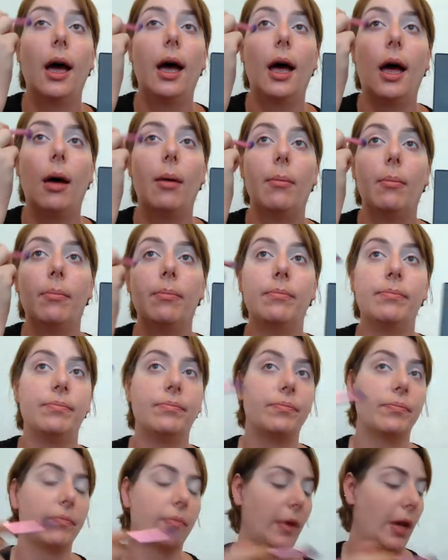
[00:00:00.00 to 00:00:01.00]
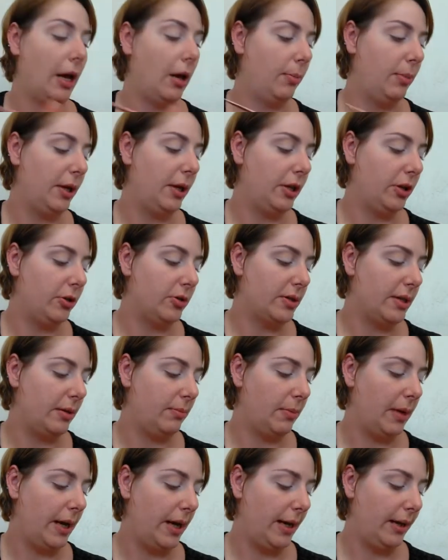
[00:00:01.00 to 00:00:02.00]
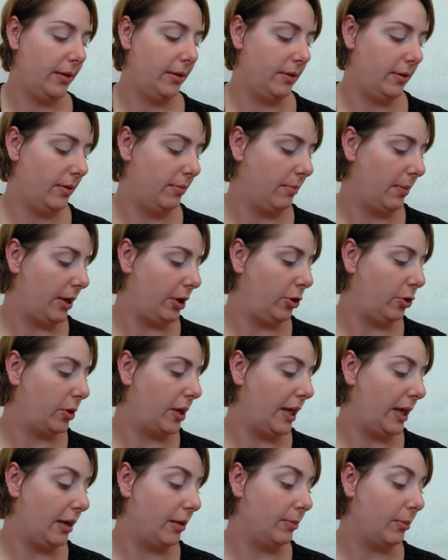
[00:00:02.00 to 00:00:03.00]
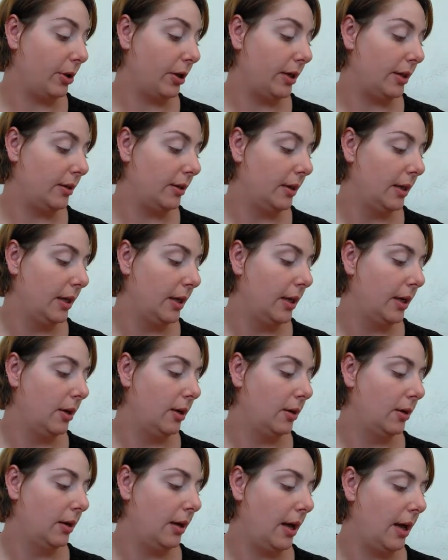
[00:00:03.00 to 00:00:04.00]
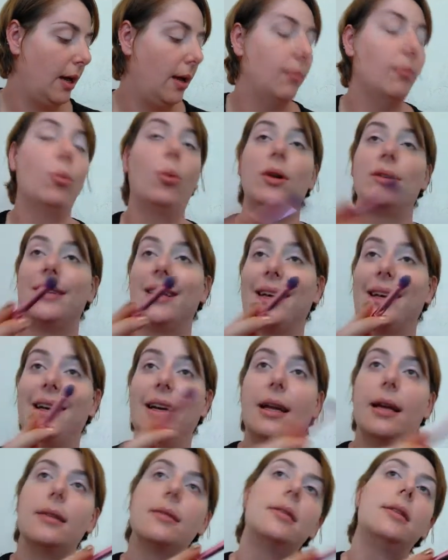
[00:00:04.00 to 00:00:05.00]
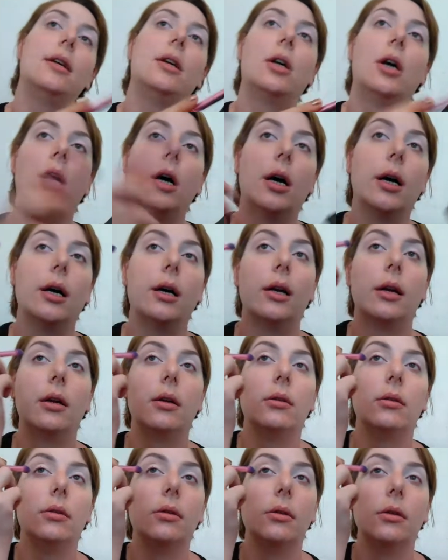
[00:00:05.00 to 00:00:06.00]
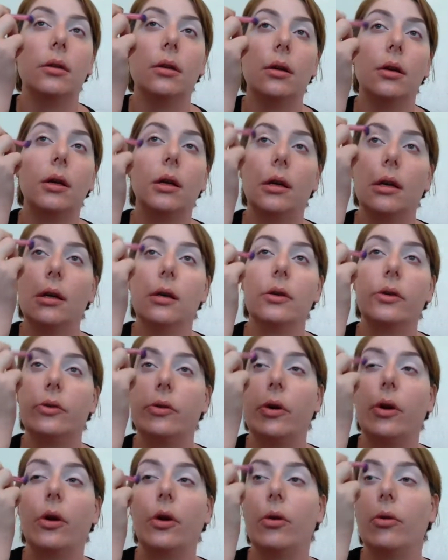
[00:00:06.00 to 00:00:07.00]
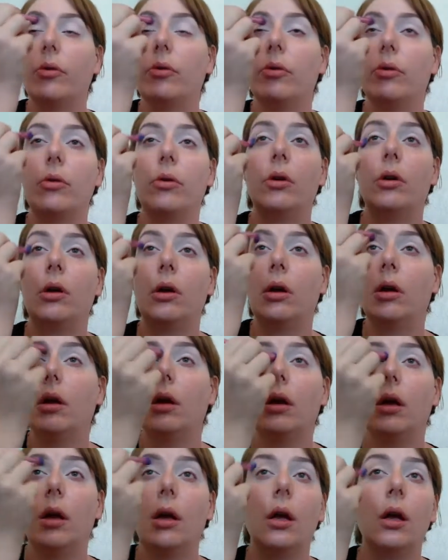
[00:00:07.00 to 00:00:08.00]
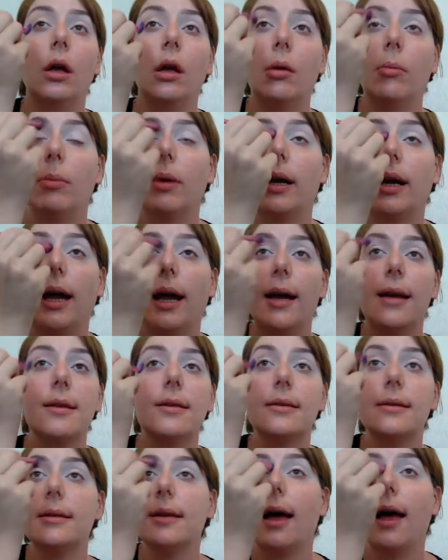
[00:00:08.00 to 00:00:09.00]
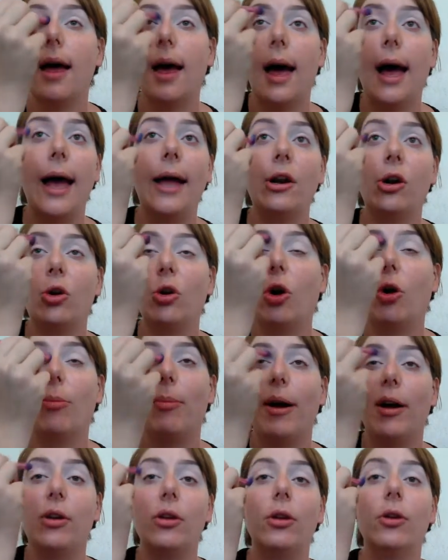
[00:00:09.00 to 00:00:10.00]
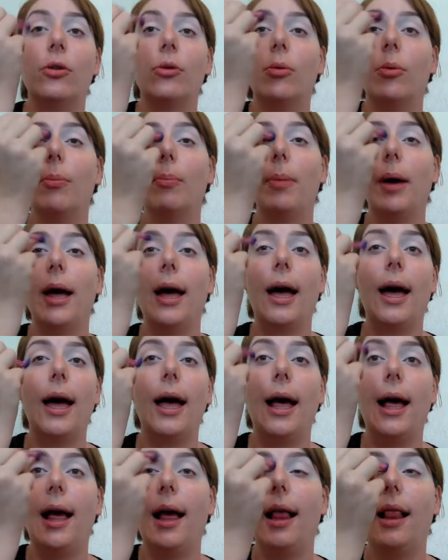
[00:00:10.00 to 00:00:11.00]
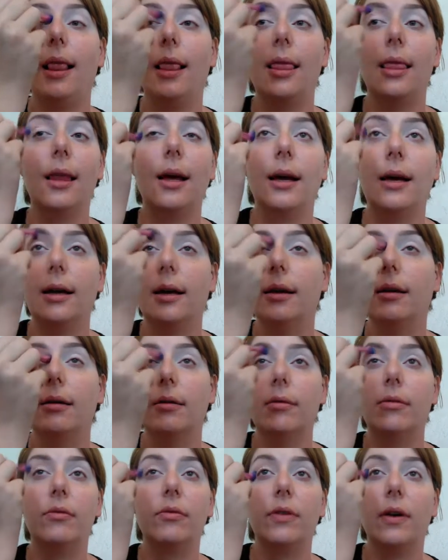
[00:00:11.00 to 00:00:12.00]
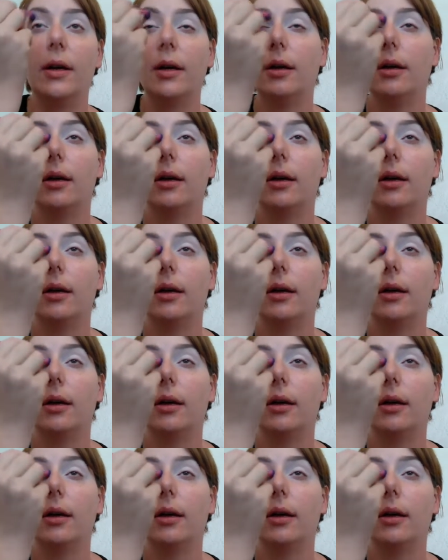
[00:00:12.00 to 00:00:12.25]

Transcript: I'll be using my new camera once I get an SD card. So guys, I don't know about you, but I love